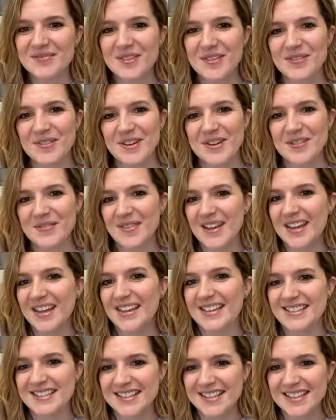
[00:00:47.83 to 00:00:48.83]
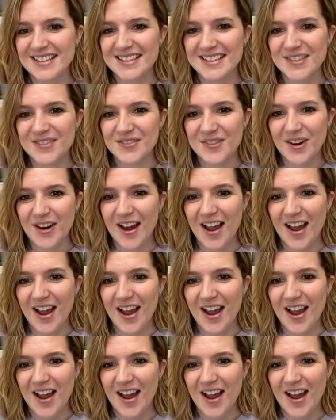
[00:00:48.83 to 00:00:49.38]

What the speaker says: but we're going to make this easy for